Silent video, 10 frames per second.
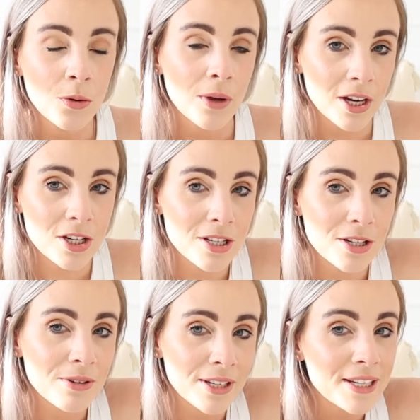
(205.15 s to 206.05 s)
we
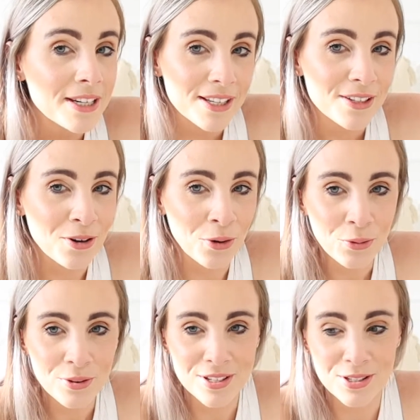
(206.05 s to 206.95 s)
actually really need
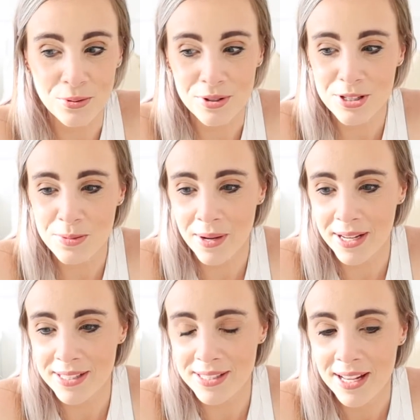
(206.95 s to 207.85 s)
all the storage
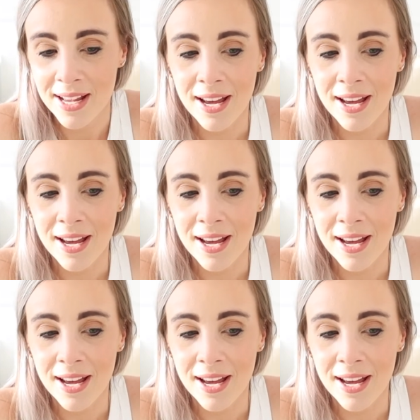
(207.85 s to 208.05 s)
space,